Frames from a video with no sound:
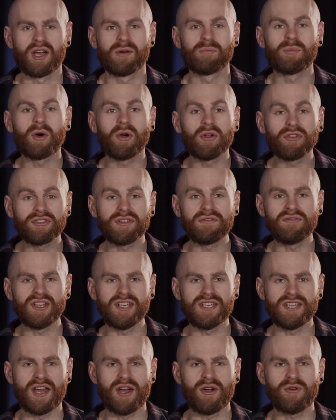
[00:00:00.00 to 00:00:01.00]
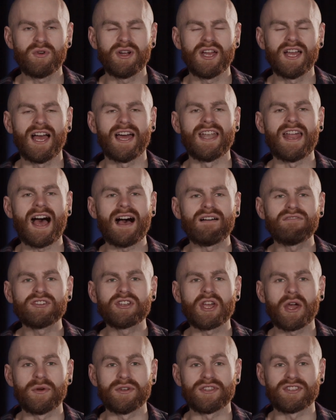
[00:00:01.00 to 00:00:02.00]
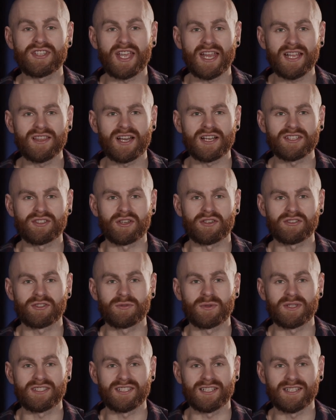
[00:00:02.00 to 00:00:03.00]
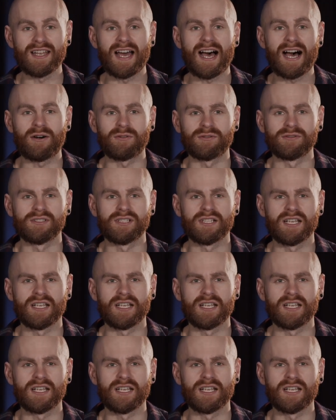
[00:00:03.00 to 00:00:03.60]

Pause the video and have a go at saying that tongue twister now,